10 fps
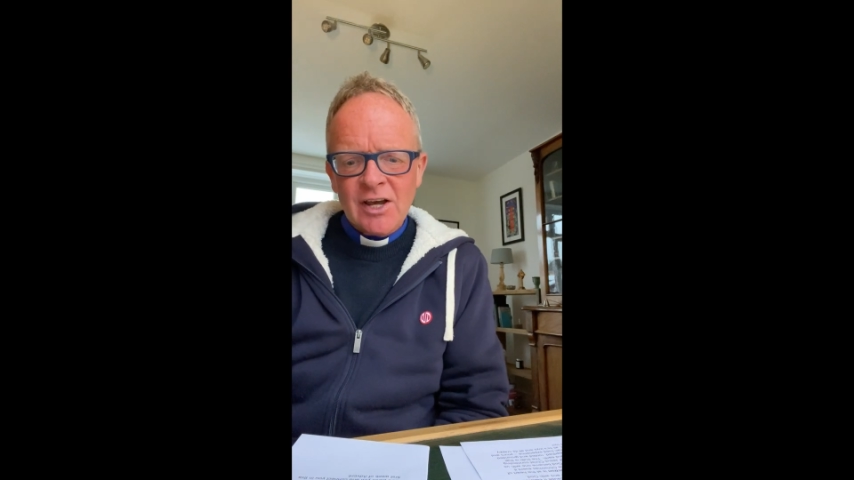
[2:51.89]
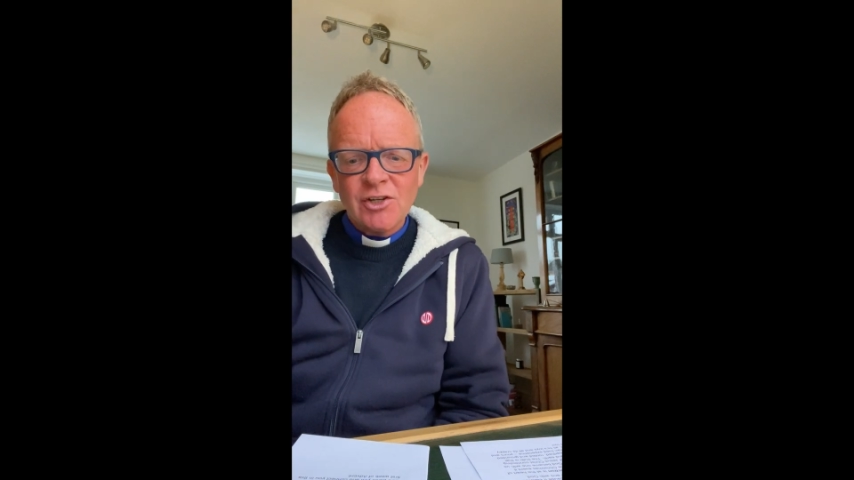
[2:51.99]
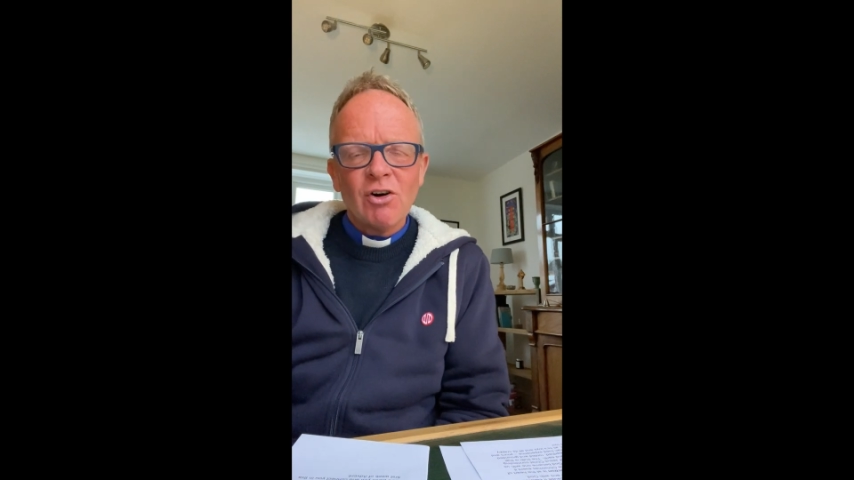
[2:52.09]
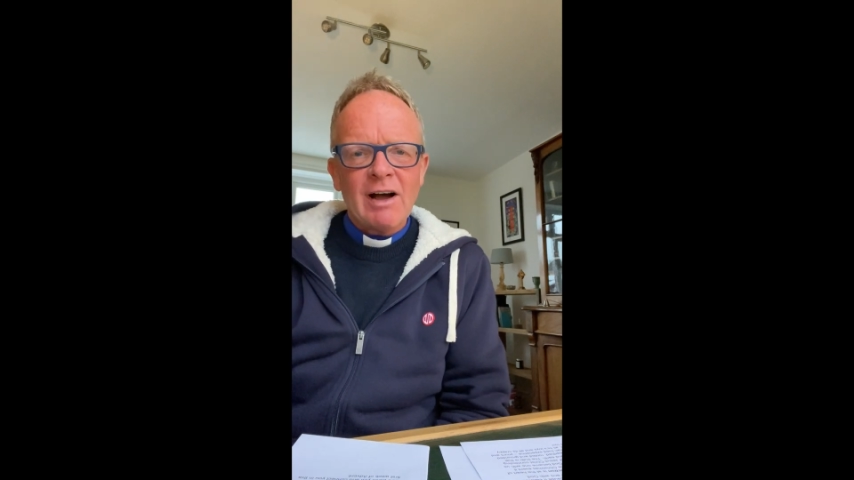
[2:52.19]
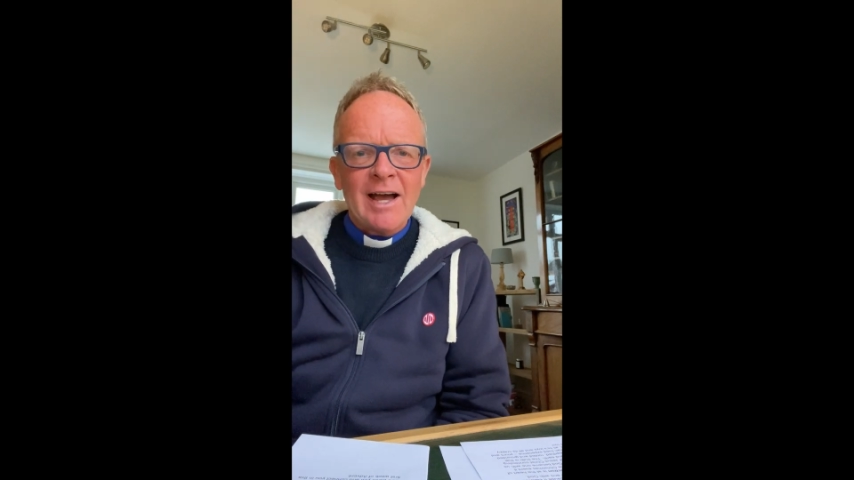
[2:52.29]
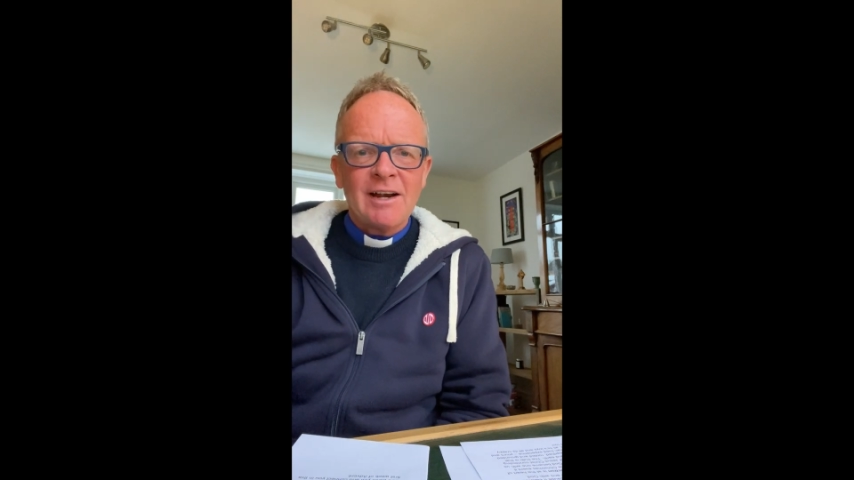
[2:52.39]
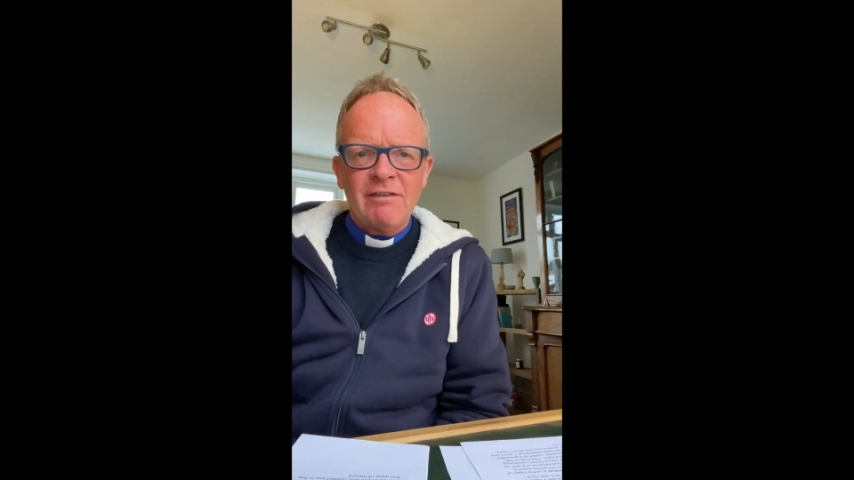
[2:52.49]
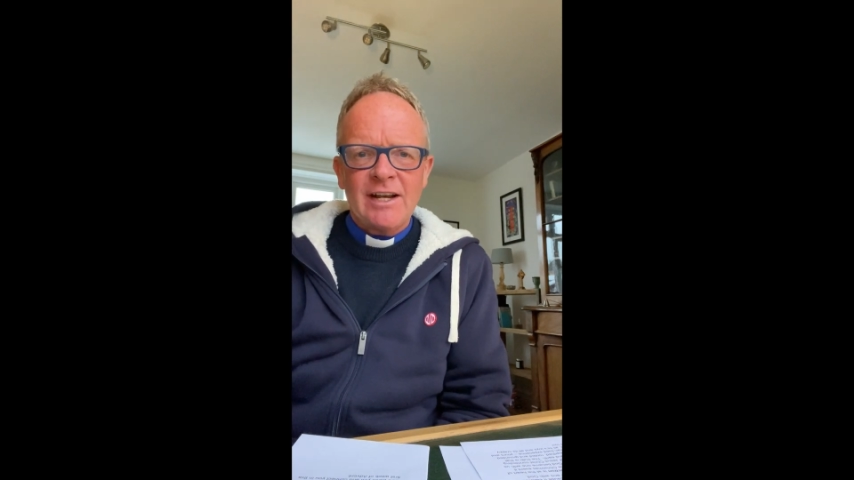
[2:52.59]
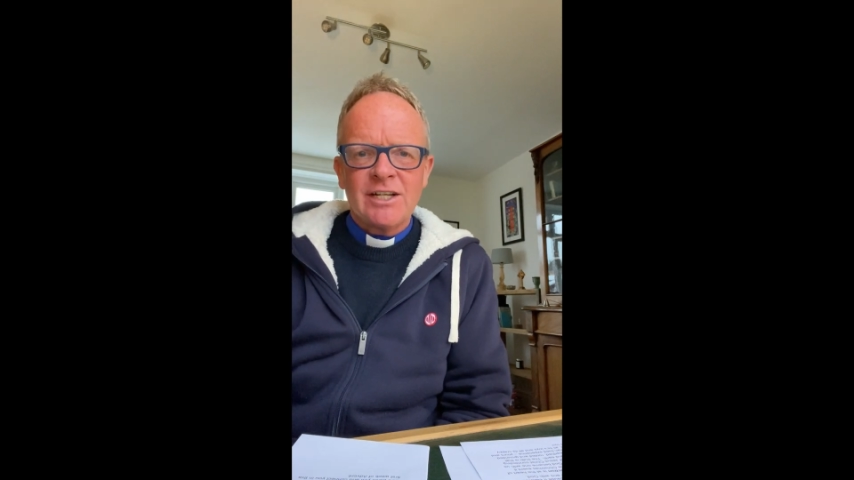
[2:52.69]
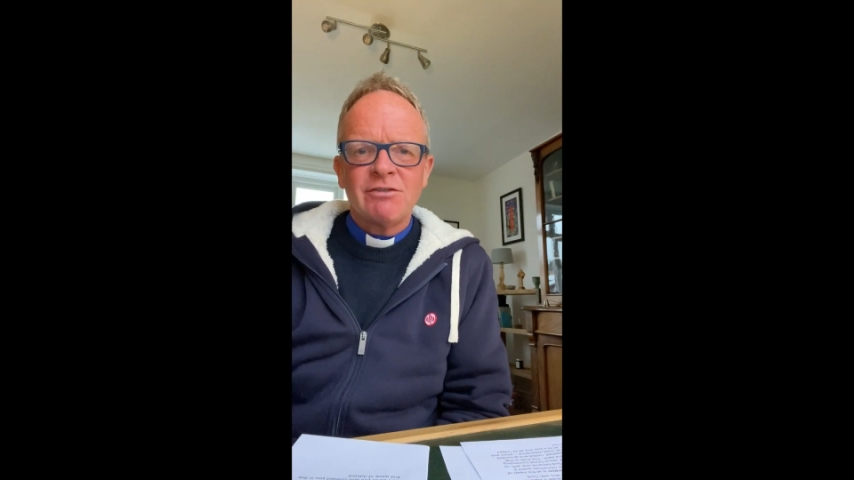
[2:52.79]
your
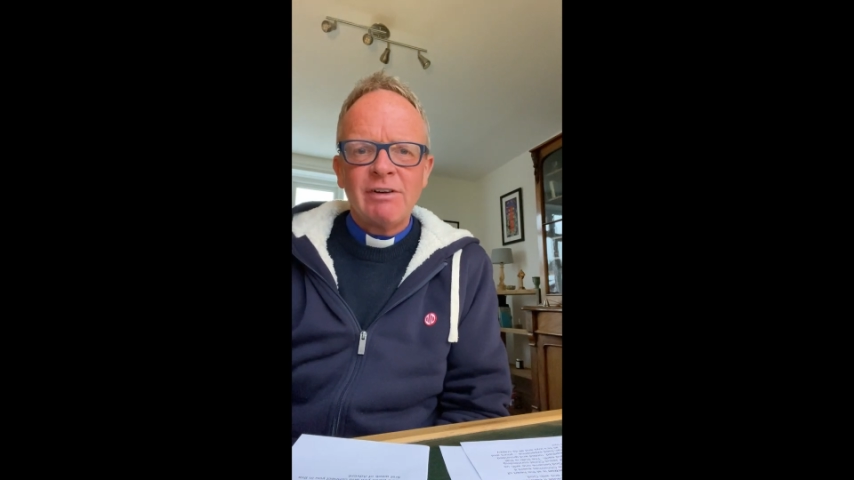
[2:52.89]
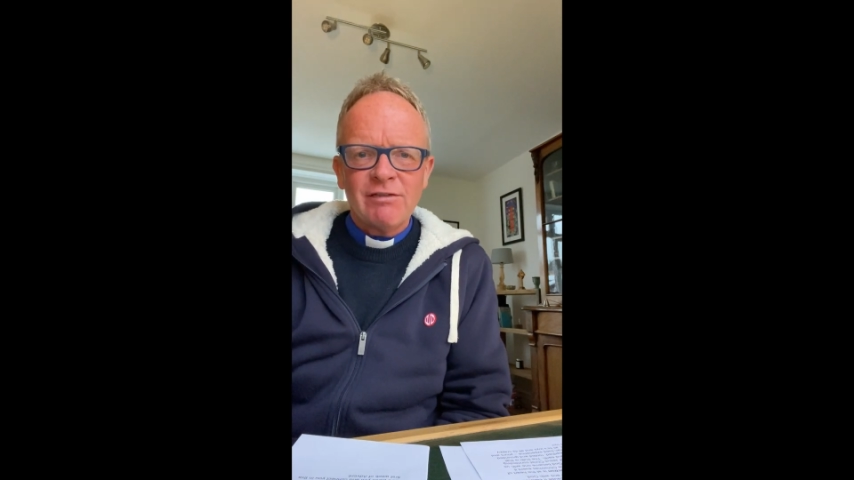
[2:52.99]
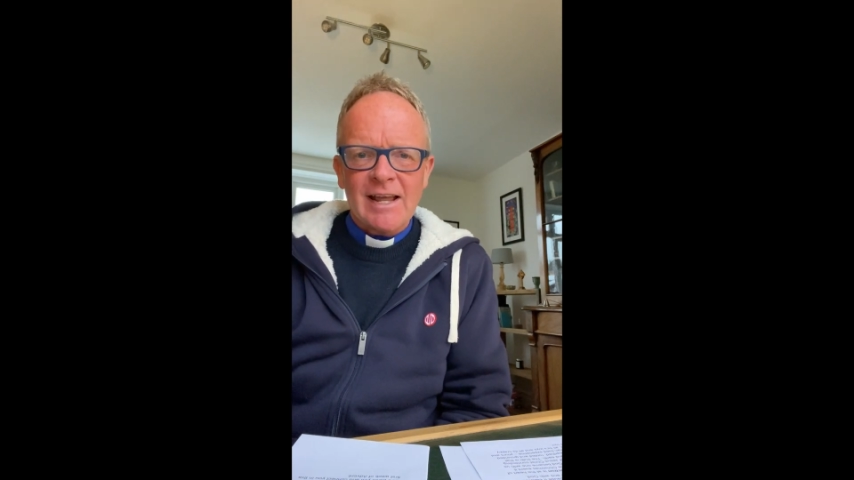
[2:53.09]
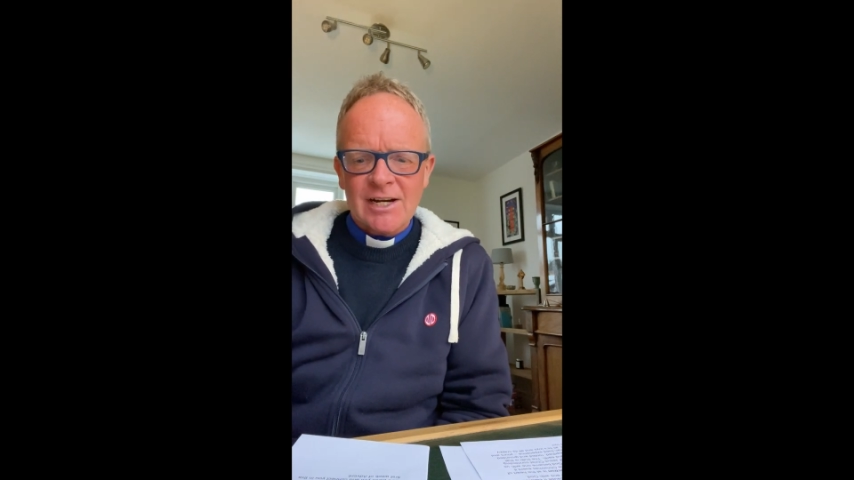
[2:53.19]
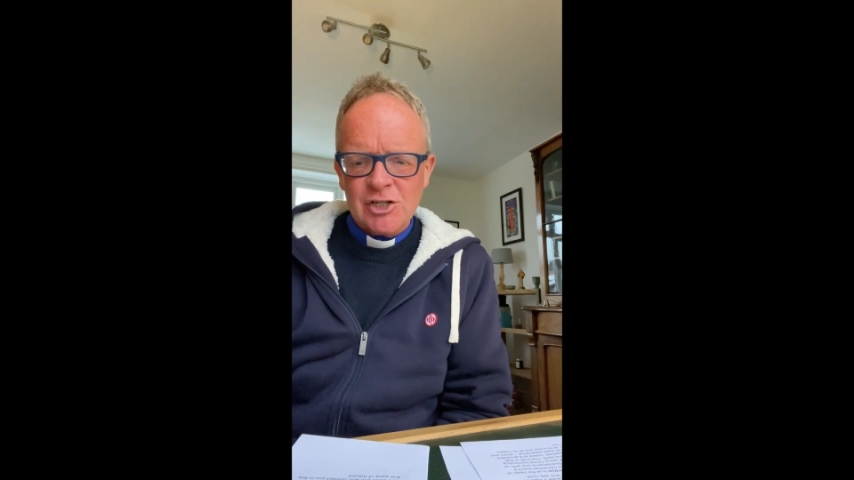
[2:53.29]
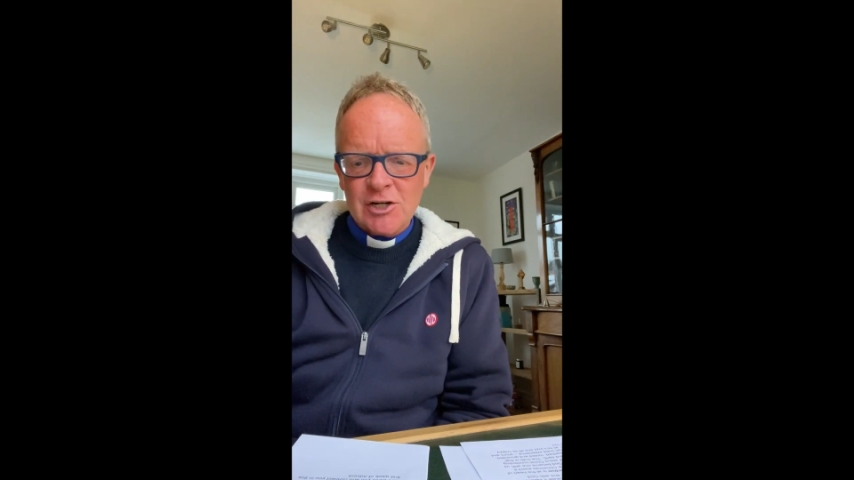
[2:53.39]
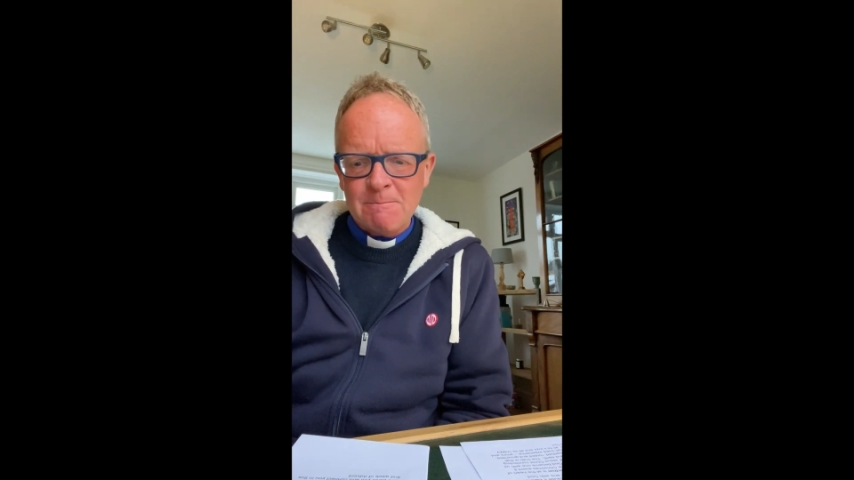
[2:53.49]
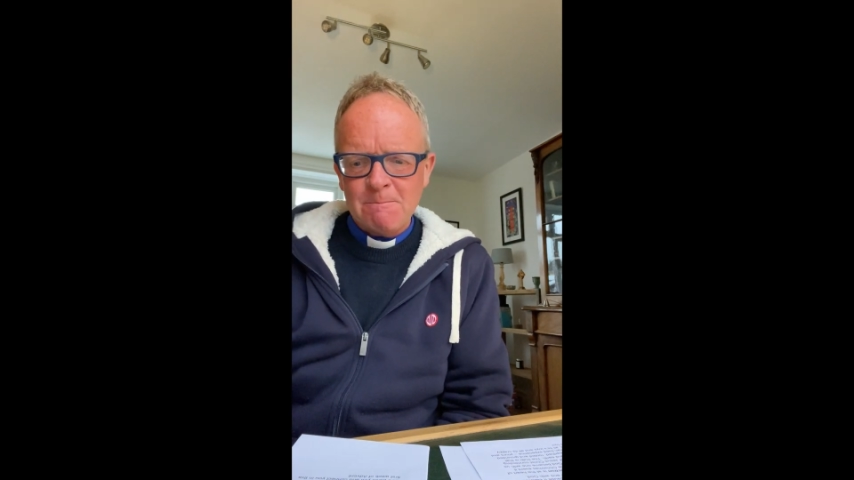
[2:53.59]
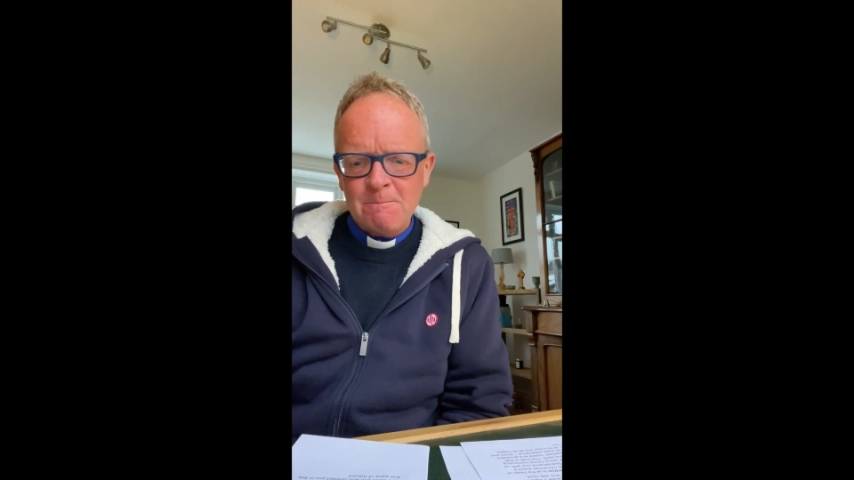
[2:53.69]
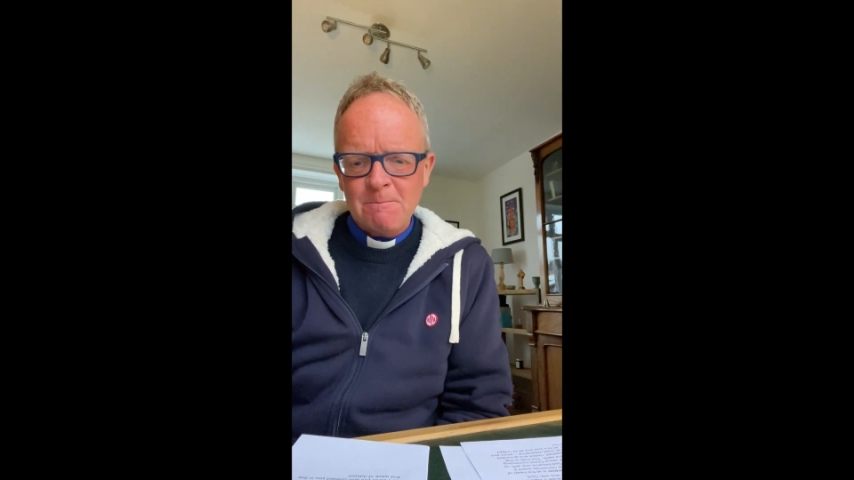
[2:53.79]
Advent reflection.